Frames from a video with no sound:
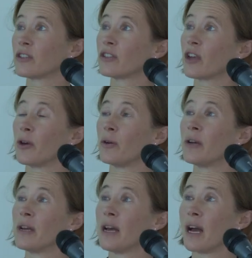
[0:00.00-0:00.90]
So
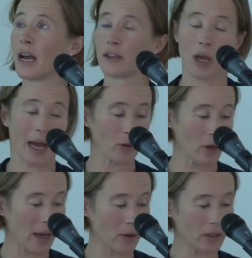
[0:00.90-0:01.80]

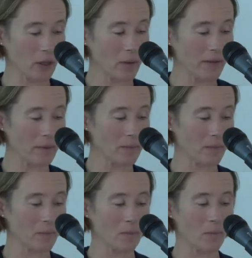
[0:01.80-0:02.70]
how can you, and the
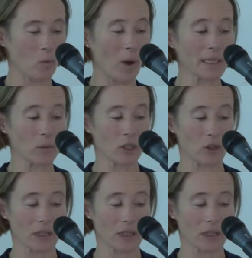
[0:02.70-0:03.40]
ways in which you